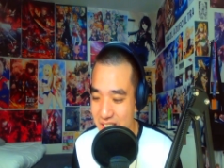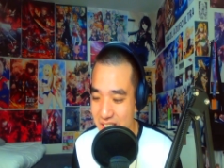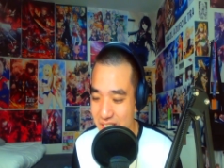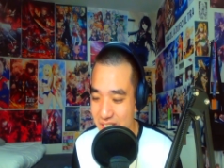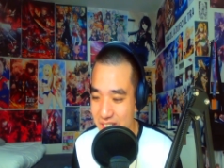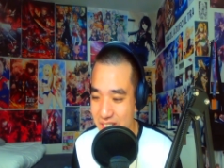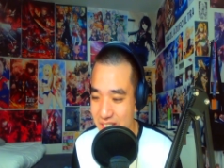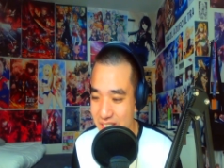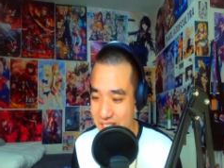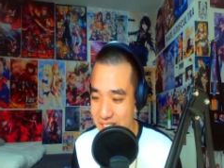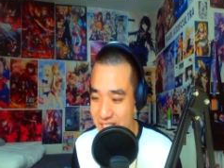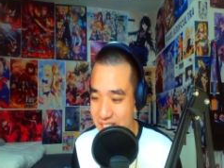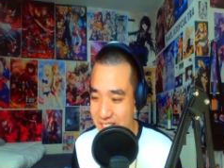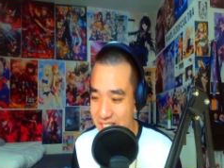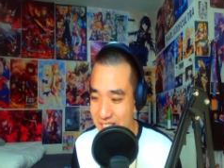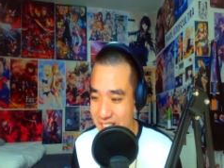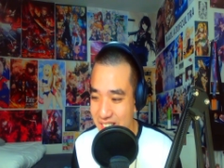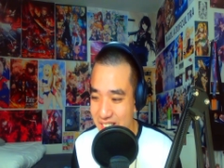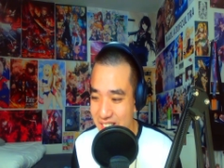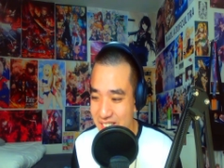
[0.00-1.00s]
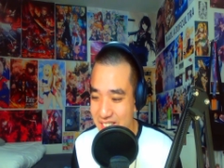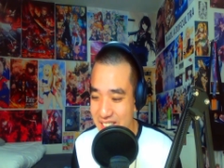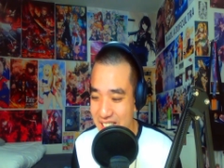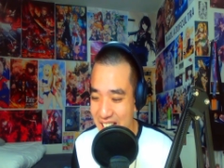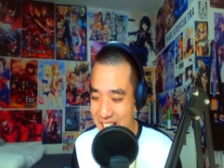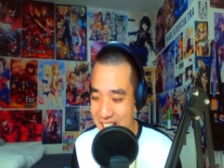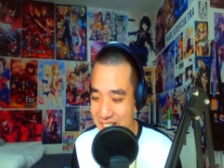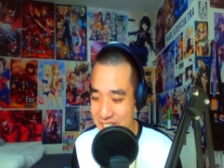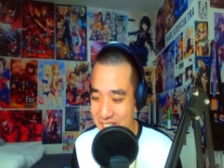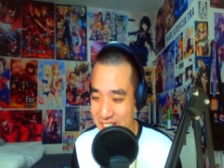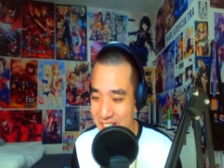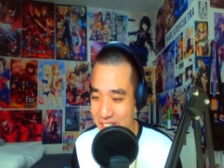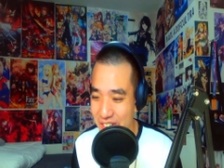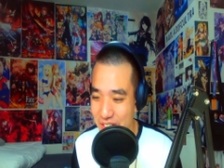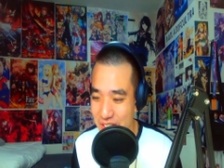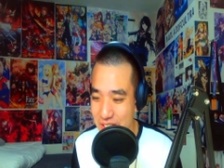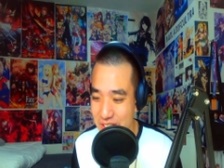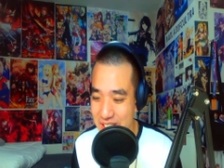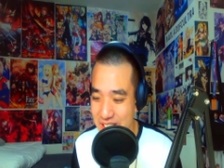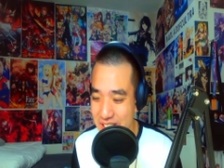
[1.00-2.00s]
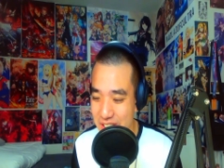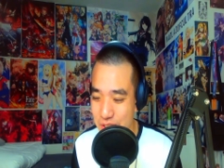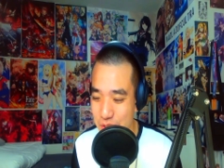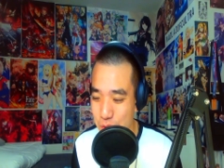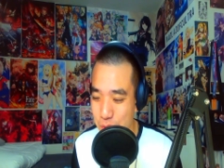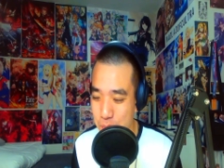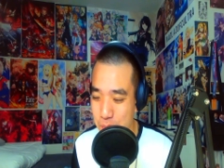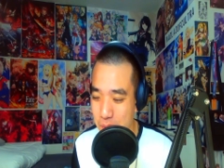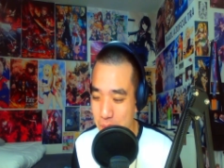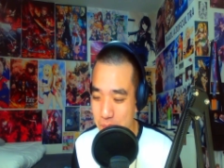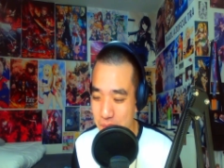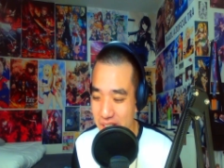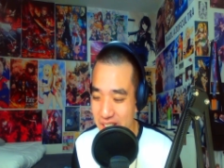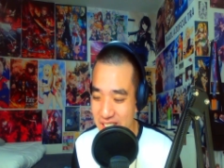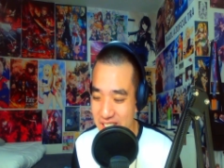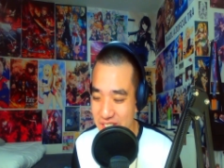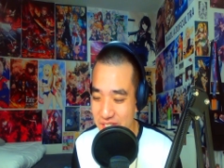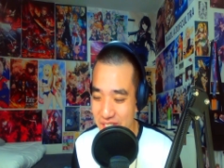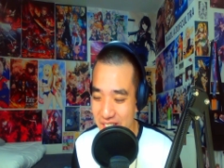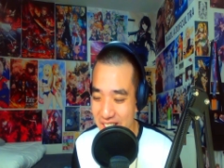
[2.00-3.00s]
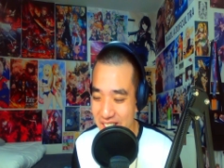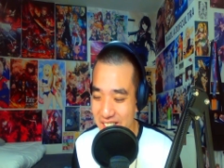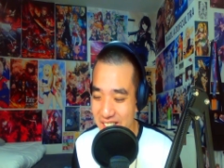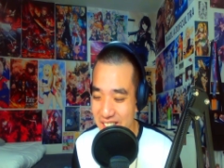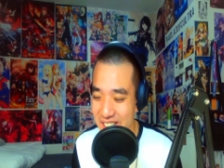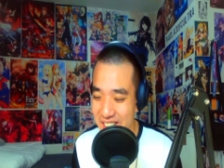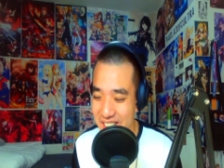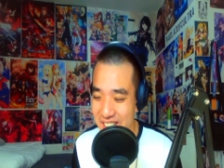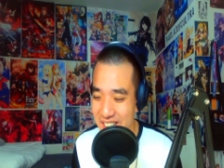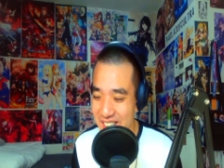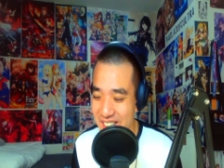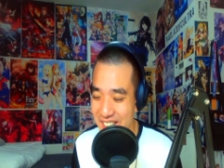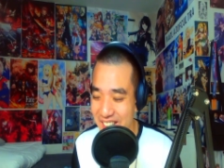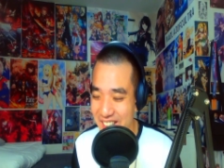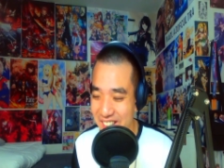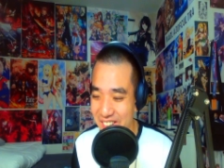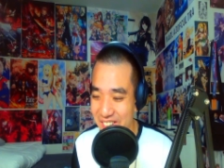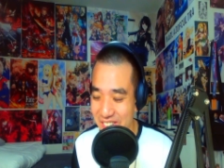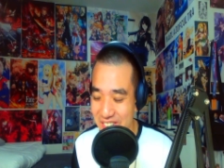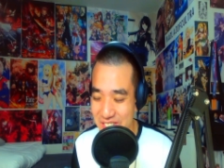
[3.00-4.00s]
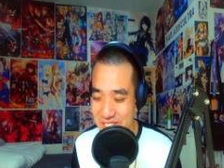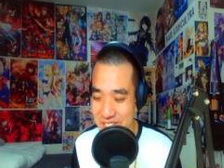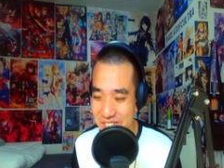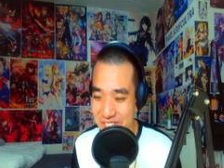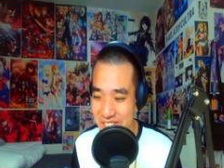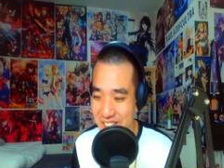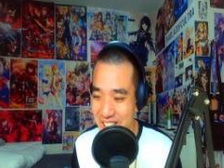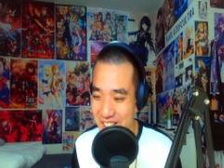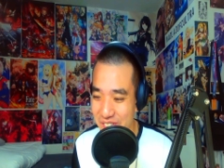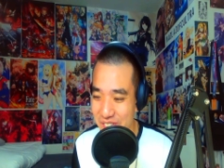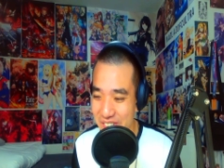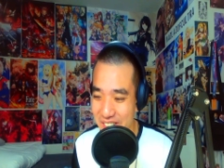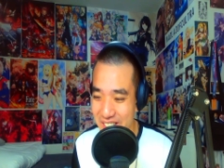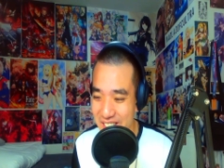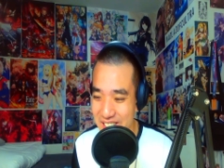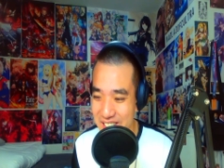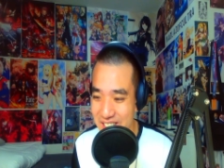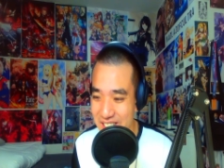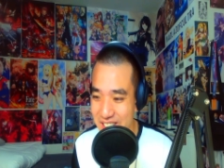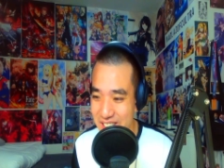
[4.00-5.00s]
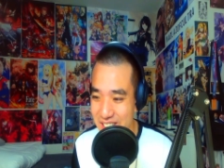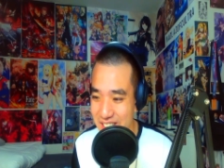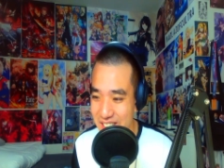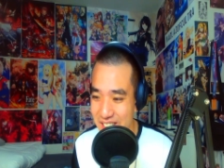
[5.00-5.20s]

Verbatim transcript: Uh-huh. Damn, he looks super pissed, man. He looks really pissed.